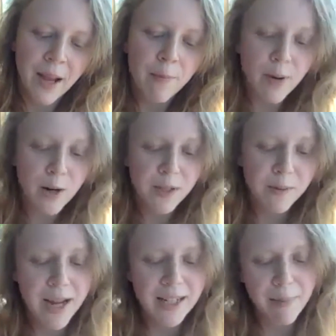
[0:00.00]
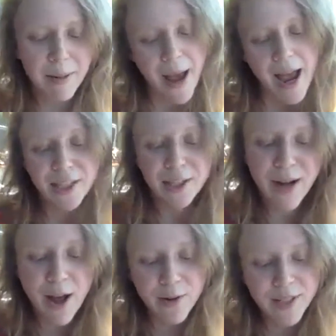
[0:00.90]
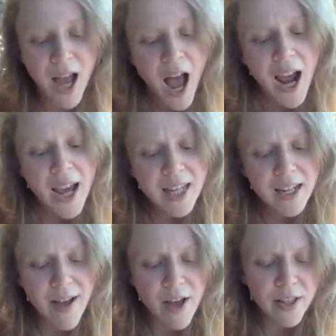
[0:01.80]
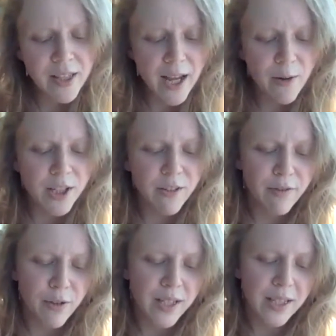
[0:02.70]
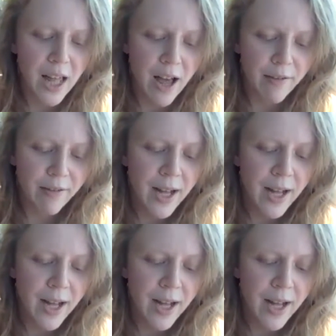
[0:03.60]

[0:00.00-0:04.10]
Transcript: Bread was made to be passed around. I think of how the language of food is love.